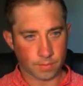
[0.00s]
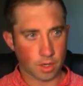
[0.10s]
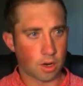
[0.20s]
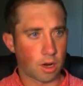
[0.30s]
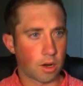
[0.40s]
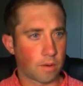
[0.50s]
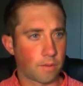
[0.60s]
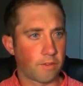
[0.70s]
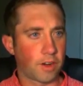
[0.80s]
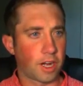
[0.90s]
are
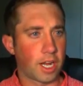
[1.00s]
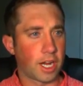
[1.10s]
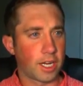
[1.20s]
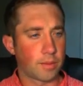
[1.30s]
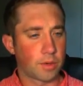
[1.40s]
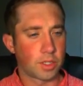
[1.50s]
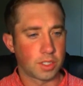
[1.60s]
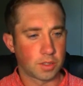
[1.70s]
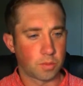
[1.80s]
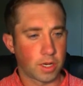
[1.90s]
very high numbers
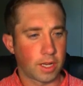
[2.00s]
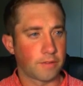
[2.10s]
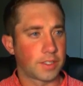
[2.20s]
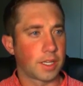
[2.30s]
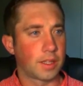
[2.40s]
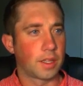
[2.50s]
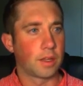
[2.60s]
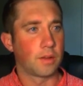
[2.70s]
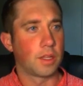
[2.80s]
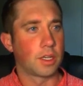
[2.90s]
is what I have set.
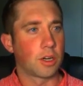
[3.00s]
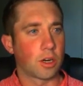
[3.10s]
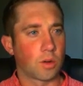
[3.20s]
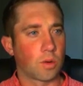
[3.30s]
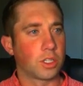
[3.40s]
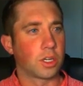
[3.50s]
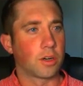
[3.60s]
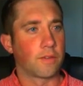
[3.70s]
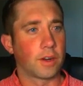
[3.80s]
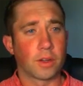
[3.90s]
The, the darker orange
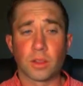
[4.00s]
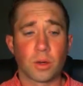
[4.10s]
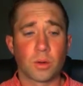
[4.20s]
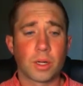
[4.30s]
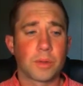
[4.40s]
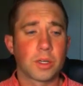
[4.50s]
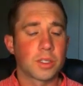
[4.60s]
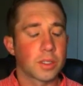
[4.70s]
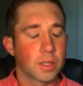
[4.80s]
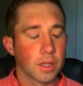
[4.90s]
are very low
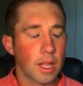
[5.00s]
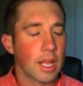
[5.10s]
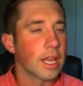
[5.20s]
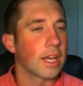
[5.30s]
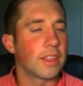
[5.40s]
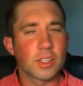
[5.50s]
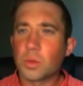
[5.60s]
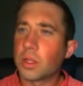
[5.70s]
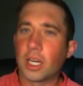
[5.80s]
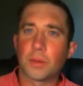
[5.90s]
numbers. And this
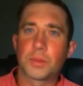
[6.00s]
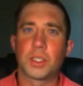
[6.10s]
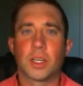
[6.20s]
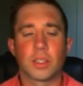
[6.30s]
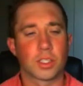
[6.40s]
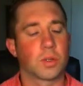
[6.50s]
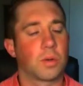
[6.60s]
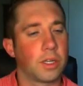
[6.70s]
really helps you tell a story.